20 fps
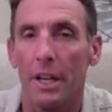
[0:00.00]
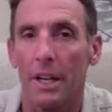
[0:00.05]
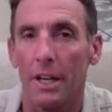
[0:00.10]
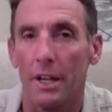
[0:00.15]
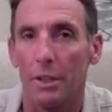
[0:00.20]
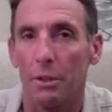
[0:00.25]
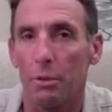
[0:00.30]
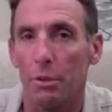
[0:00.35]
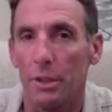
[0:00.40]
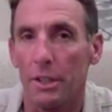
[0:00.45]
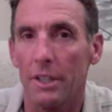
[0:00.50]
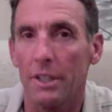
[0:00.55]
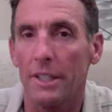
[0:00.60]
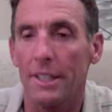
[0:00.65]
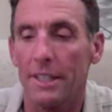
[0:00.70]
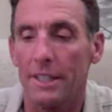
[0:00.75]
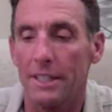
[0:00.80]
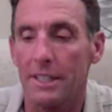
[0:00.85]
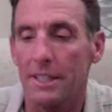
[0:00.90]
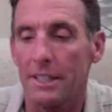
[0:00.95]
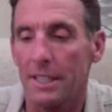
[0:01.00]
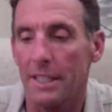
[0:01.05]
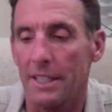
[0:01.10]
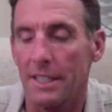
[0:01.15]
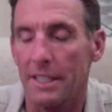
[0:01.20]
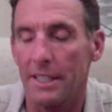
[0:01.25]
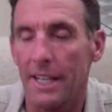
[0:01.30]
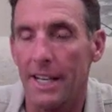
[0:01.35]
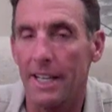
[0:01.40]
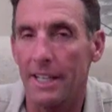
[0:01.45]
Krill is
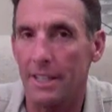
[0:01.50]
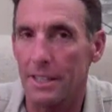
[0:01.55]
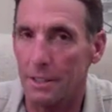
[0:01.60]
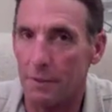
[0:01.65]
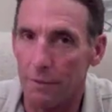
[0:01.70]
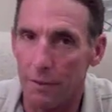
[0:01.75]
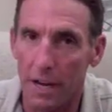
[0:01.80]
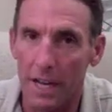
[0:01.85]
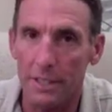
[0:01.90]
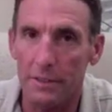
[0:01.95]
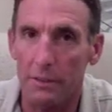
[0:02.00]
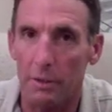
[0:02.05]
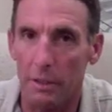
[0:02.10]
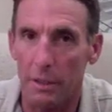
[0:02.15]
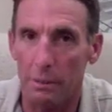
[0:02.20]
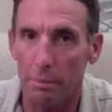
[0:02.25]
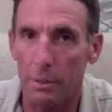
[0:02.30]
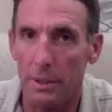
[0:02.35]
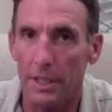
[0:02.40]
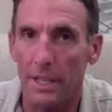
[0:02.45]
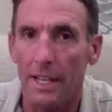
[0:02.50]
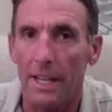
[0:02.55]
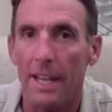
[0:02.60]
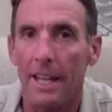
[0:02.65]
contained in this phospholipid,